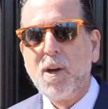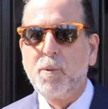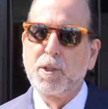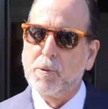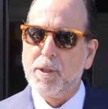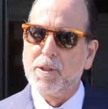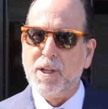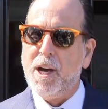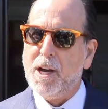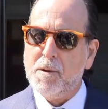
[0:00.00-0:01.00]
which was
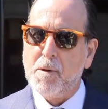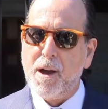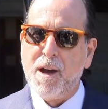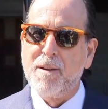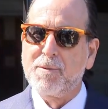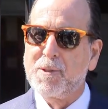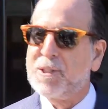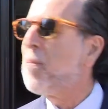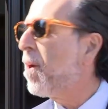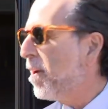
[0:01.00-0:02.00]
uh,
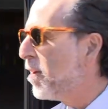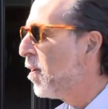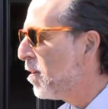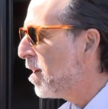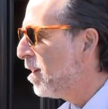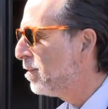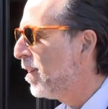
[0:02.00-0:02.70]
somewhat unheard of